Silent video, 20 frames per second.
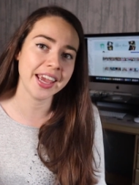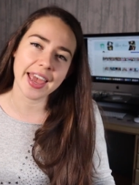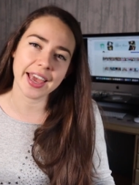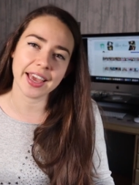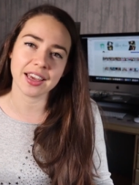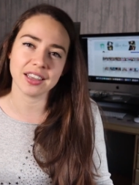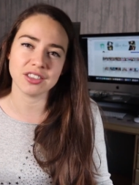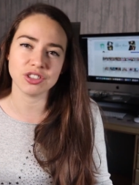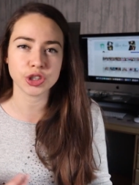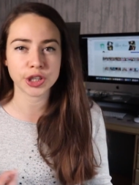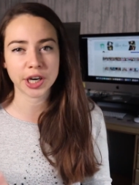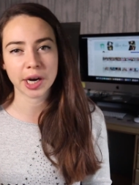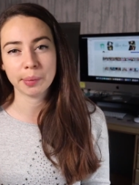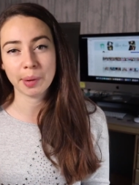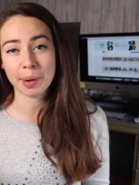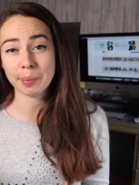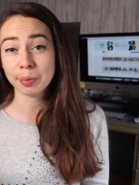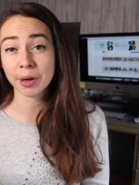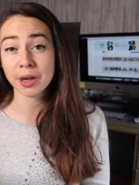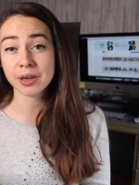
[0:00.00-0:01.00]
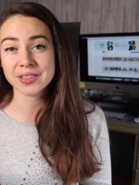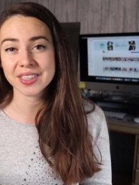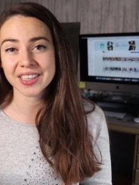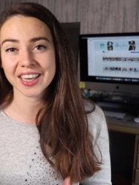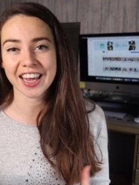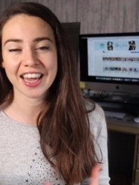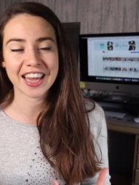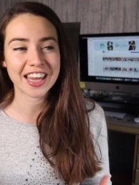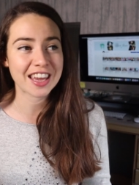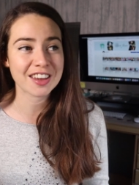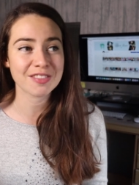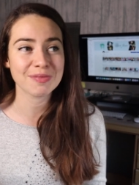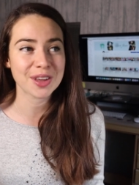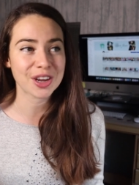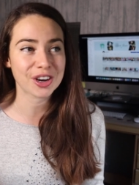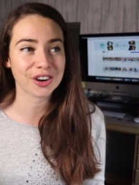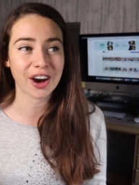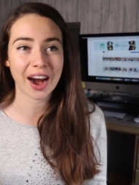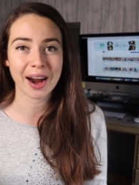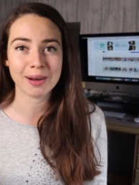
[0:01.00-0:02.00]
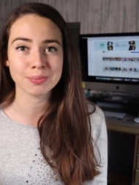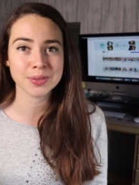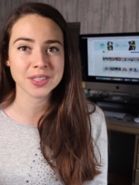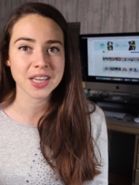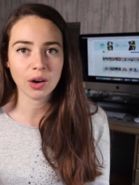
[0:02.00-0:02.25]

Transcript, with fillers: it can trigger my bloating, it can give me cramps,